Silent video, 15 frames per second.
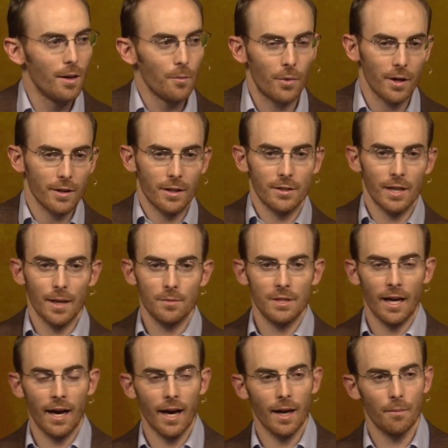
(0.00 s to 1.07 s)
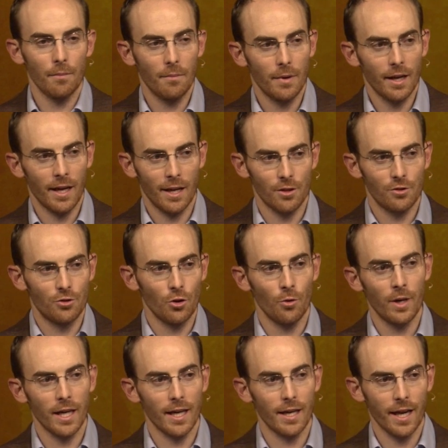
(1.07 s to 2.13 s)
But at the same time, he's
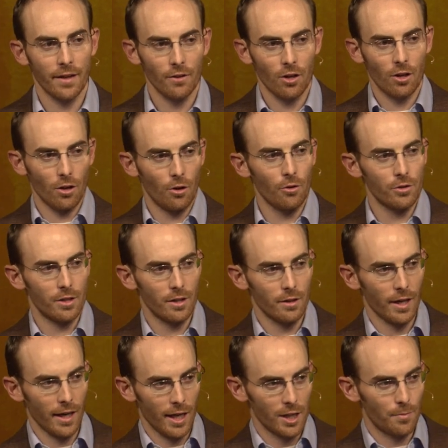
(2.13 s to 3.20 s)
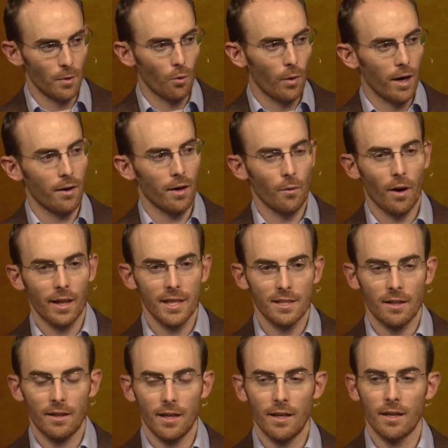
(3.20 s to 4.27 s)
doing it in the clothes that he's been wearing while he's
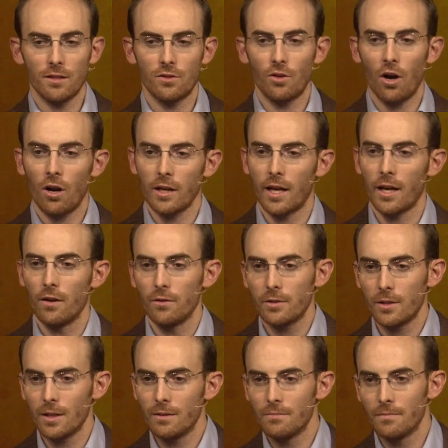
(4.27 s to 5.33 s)
cleaning his dog kennels.